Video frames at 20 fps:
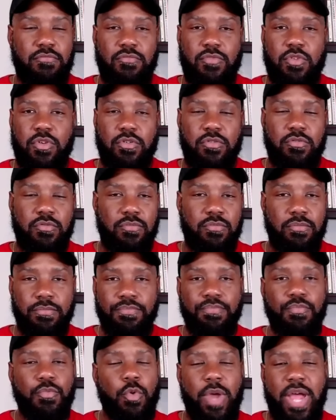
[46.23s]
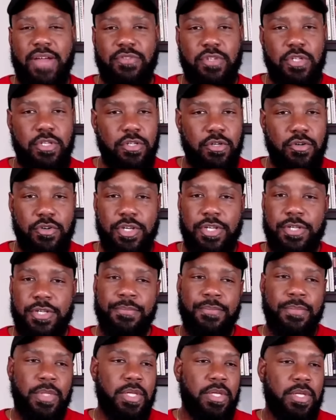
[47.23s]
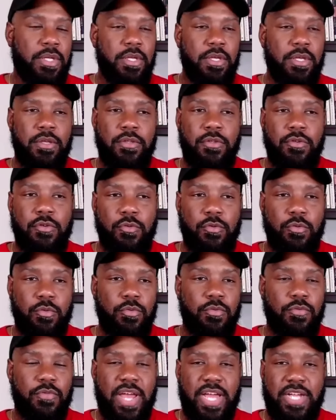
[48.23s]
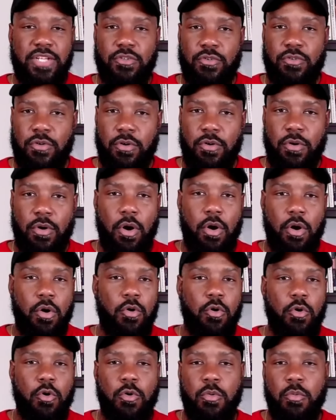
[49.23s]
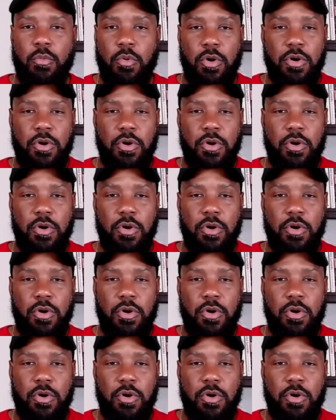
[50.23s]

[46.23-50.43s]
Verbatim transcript: you know, you have the degree, you've had your own home,